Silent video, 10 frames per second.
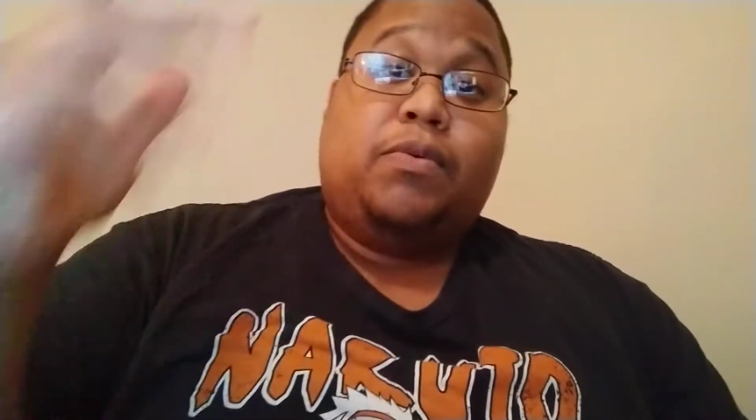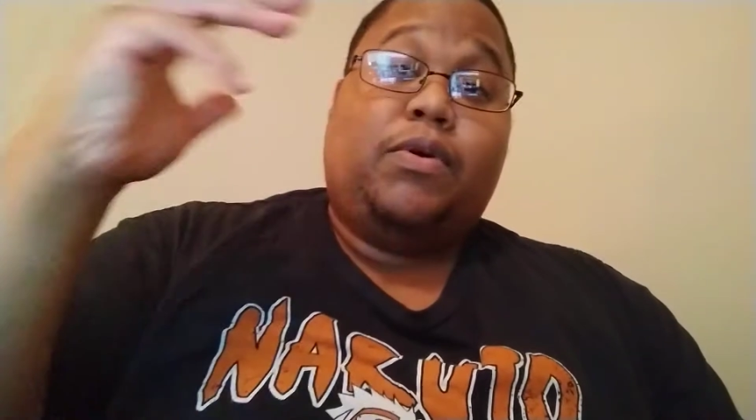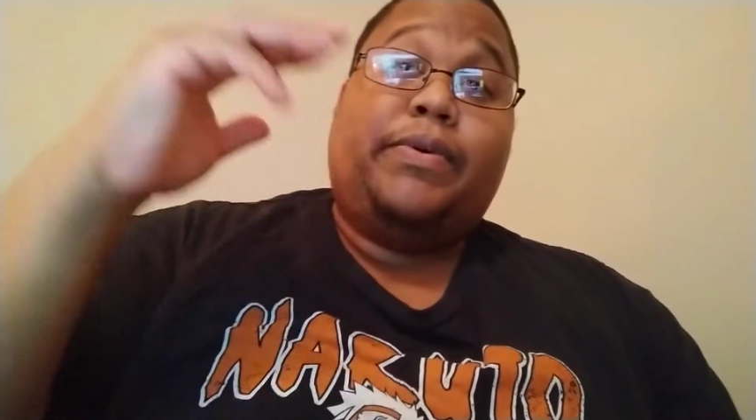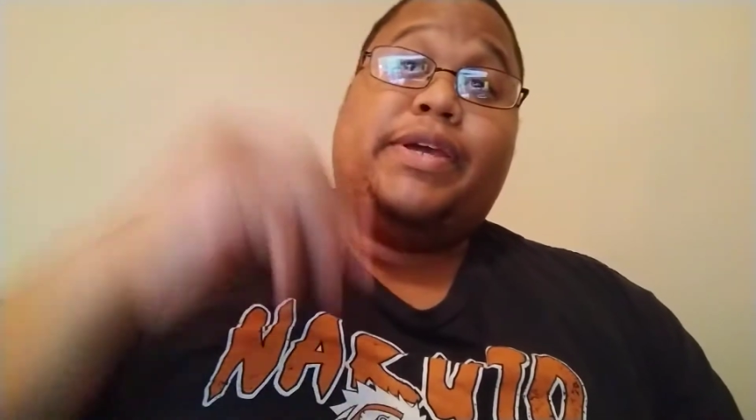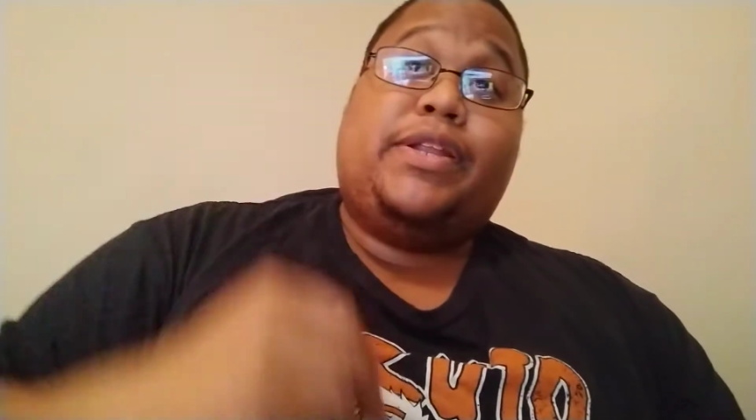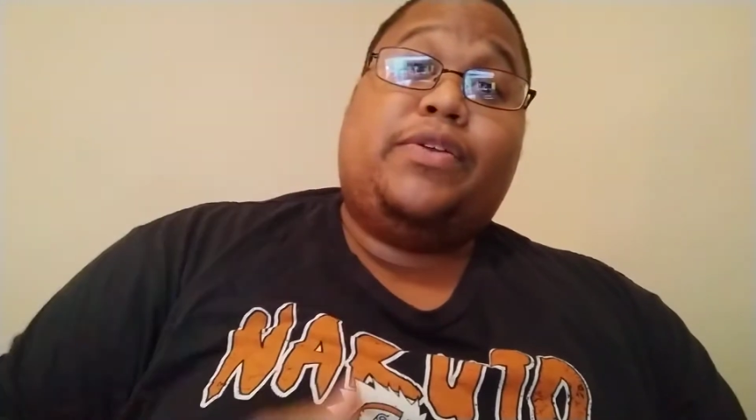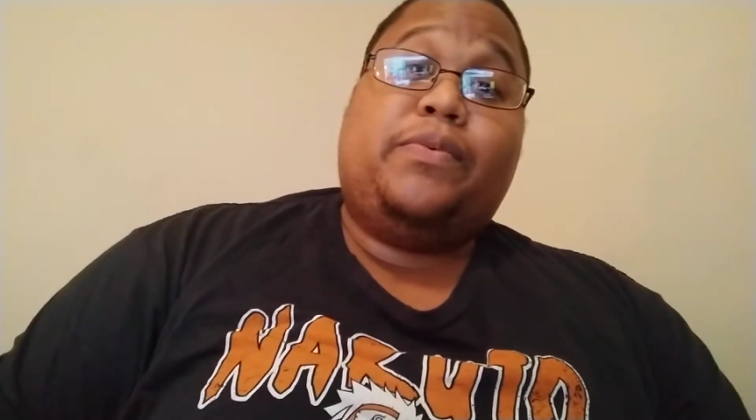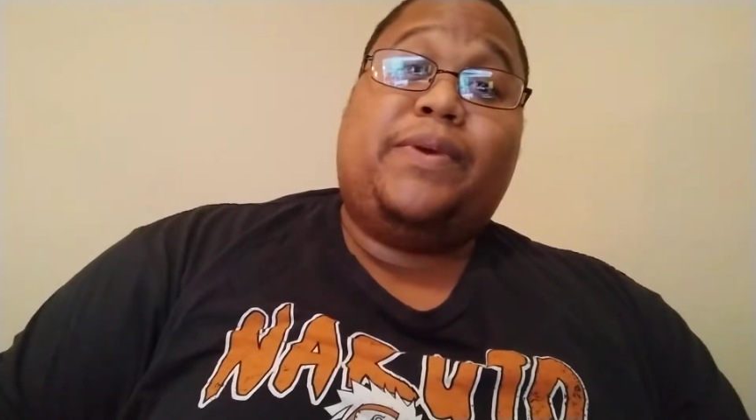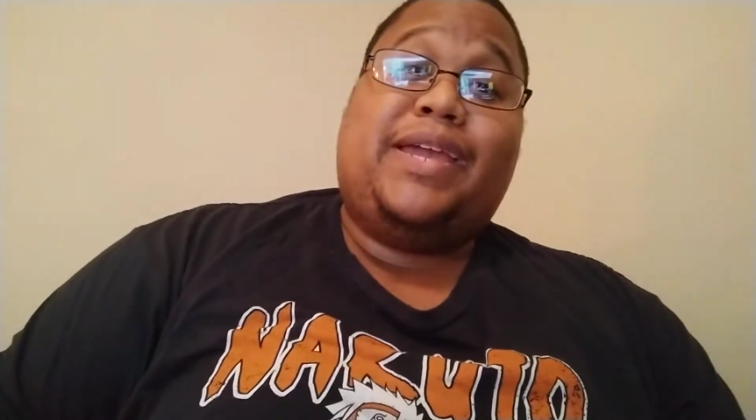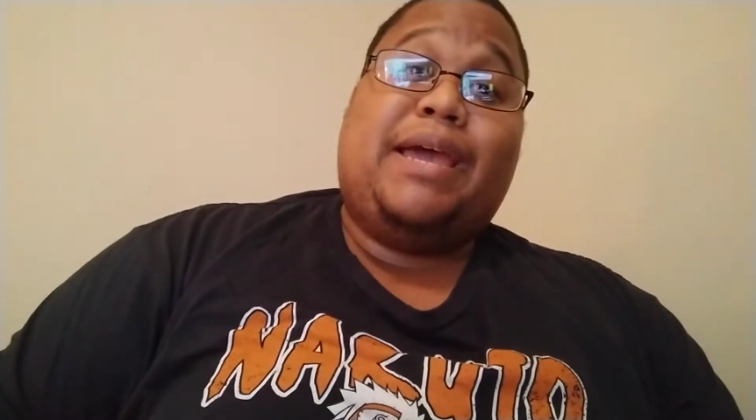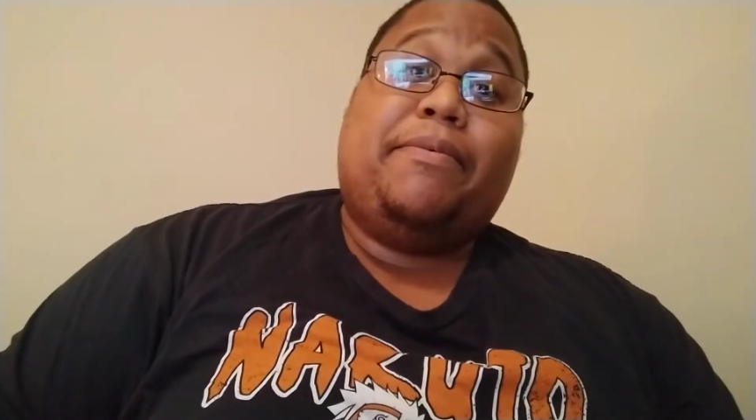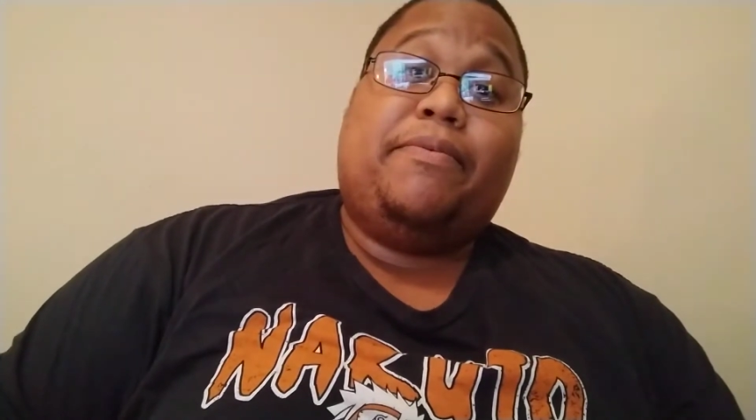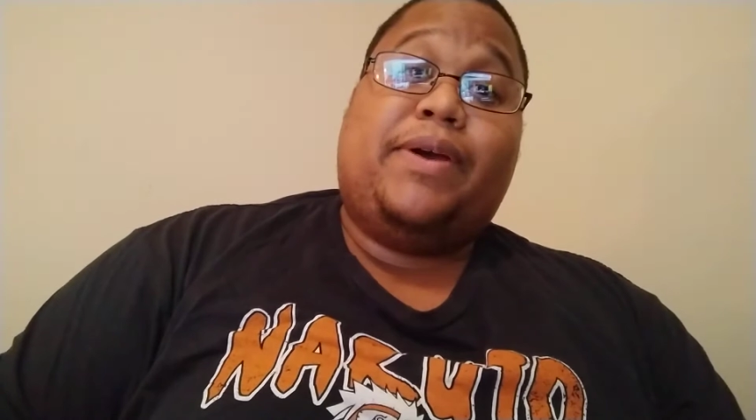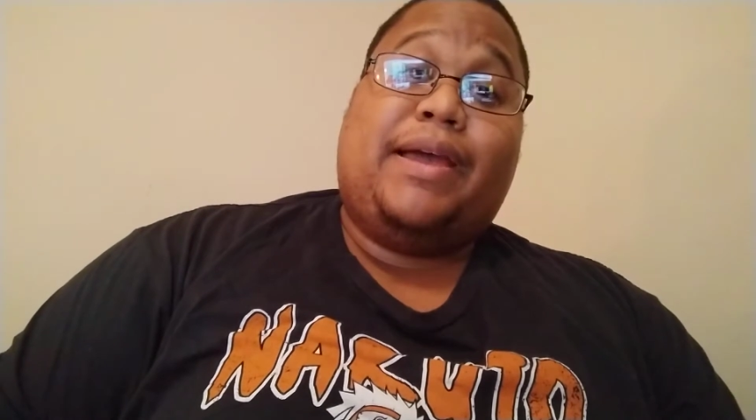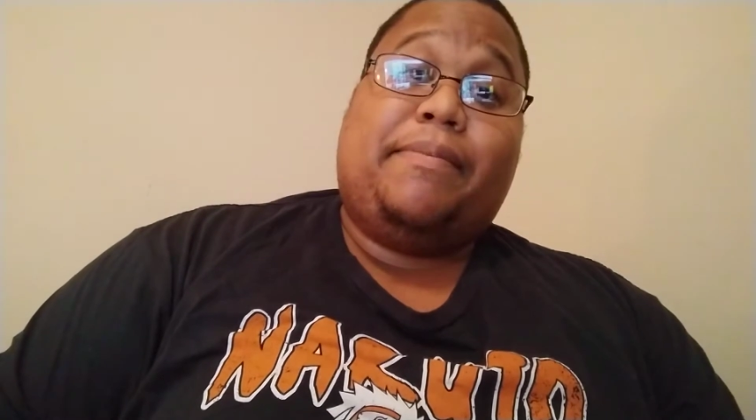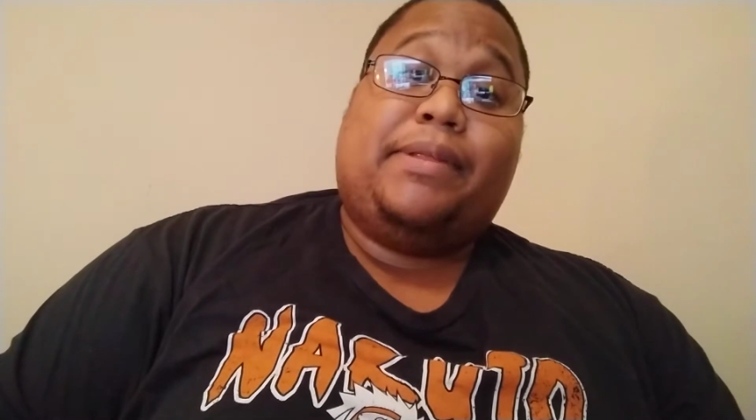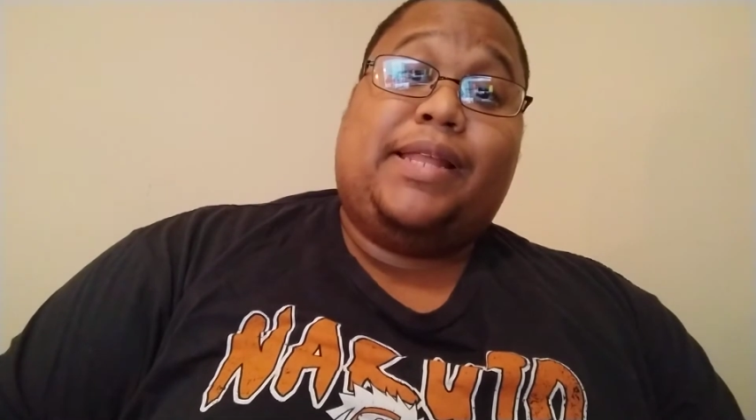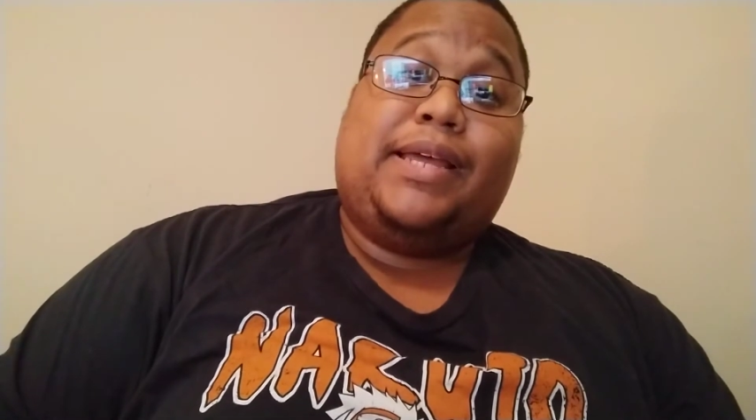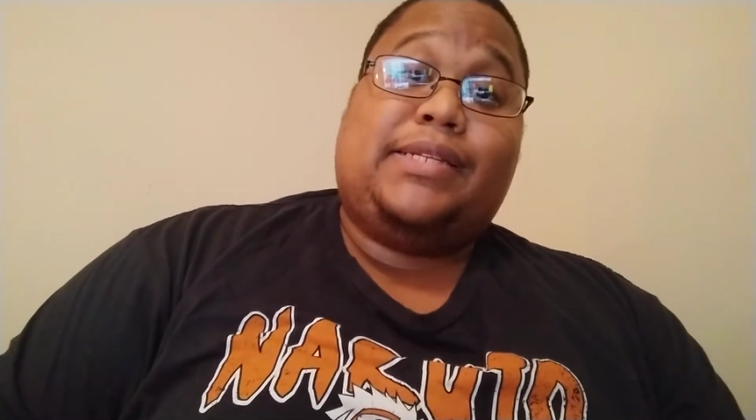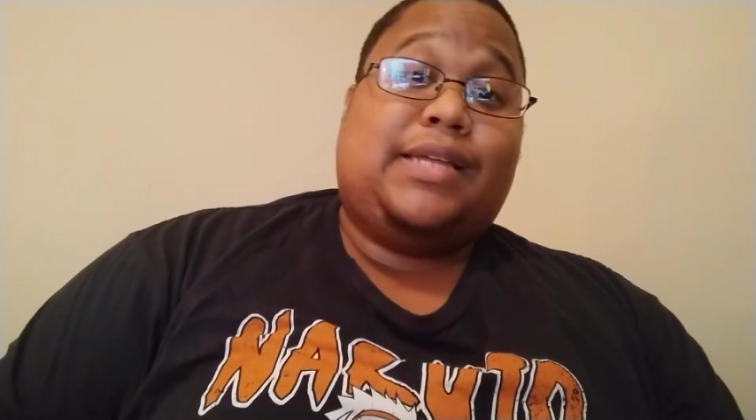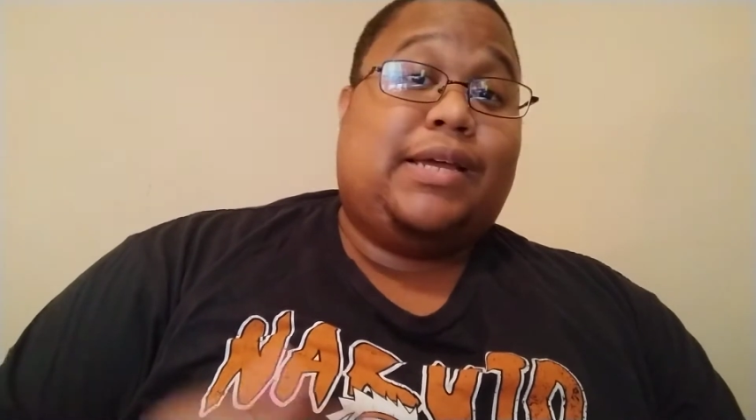Well, we get a little recap of what happened last